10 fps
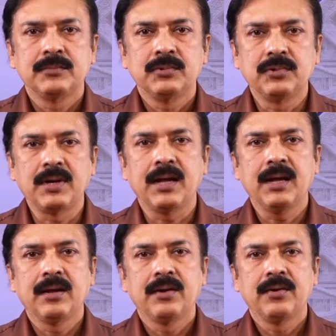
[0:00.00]

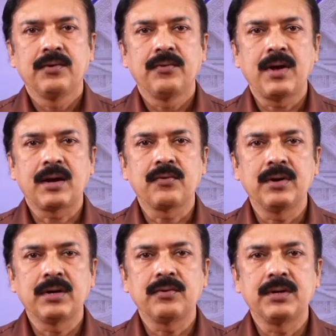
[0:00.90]
Today we are
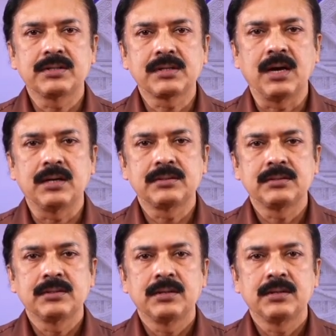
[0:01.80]
going to discuss